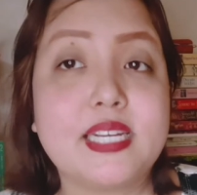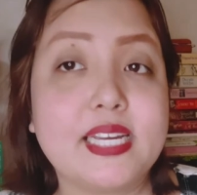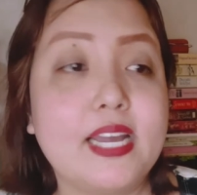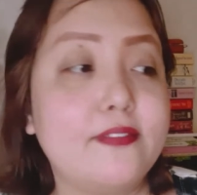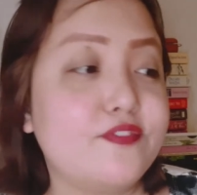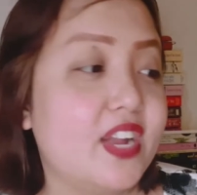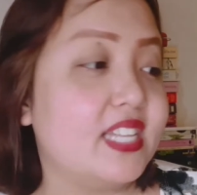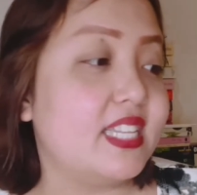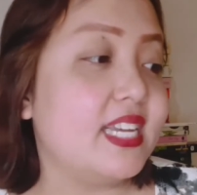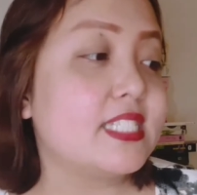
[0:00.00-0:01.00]
that I have
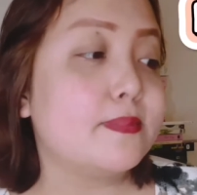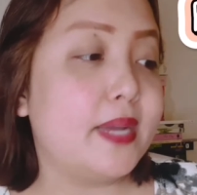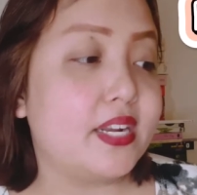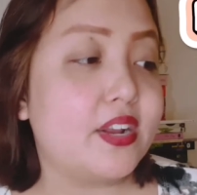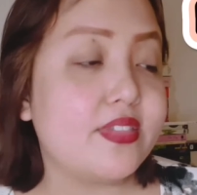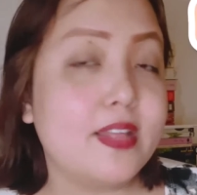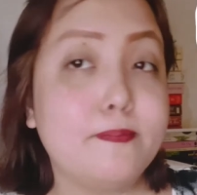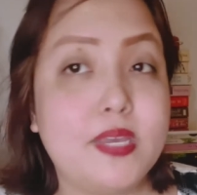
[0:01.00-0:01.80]
read is Better Than